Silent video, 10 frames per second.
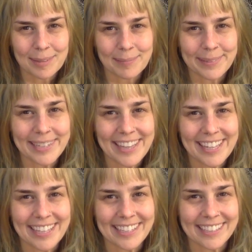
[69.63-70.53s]
Breathe
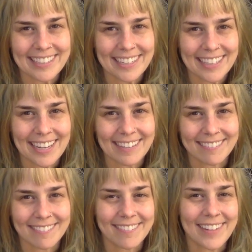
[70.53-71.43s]
in
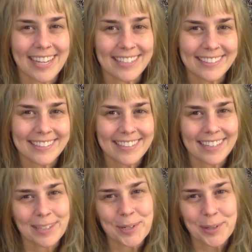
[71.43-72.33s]
and face
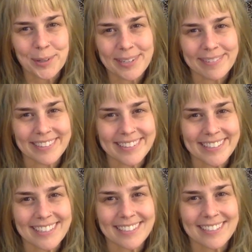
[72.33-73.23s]
your
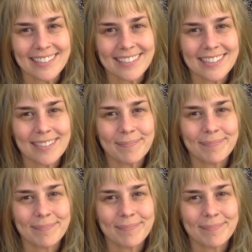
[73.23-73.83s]
grievances.